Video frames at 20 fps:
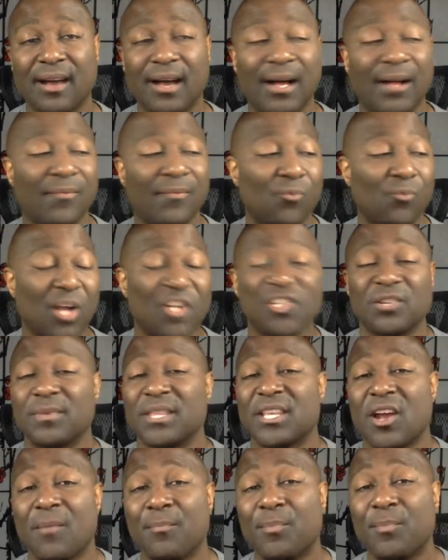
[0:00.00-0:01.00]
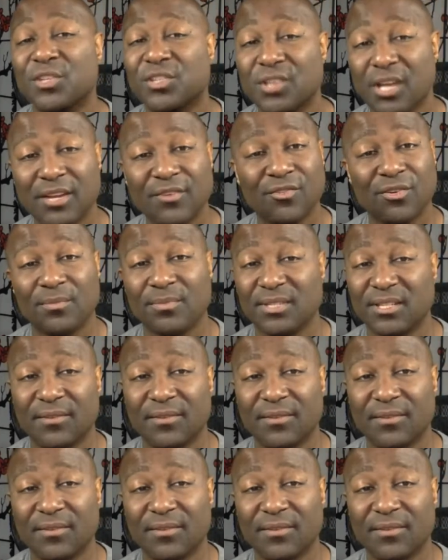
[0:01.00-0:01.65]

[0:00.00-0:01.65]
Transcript: um, watch some of the art book study groups,